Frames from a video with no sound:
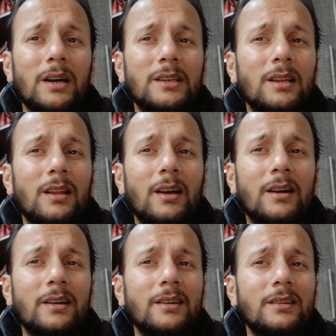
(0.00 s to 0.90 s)

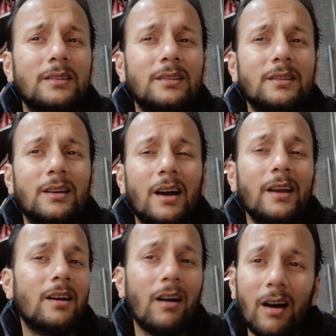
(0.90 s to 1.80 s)
delight, uh, I
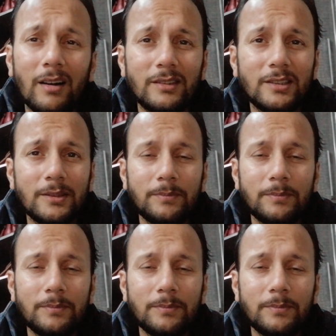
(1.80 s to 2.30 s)
can't.